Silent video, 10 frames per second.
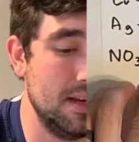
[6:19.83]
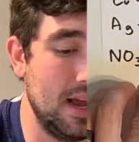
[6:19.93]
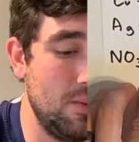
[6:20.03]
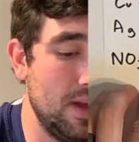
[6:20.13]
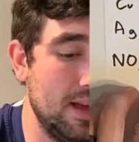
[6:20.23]

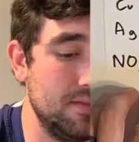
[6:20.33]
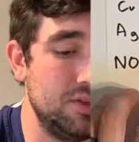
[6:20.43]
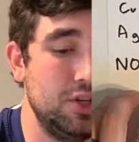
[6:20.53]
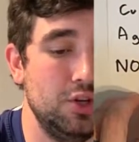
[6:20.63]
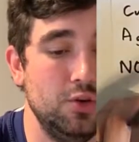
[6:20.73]
Now we have
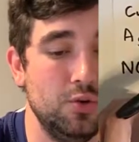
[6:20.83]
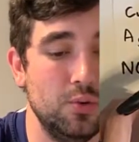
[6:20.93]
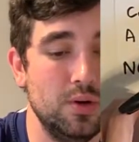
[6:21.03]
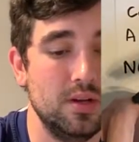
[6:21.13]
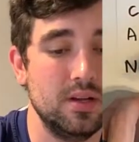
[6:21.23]

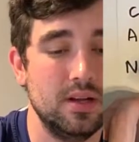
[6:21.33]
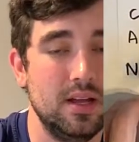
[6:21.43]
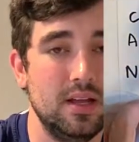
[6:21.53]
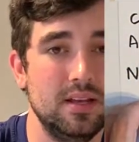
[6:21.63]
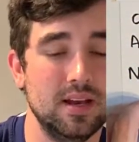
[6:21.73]
2
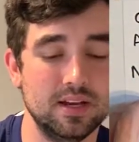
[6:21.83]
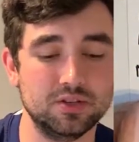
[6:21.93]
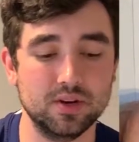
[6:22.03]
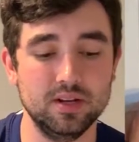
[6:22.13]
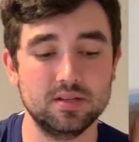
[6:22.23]

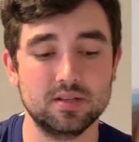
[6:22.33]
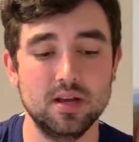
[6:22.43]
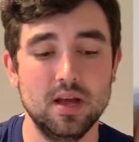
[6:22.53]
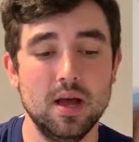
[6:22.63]
nitrates,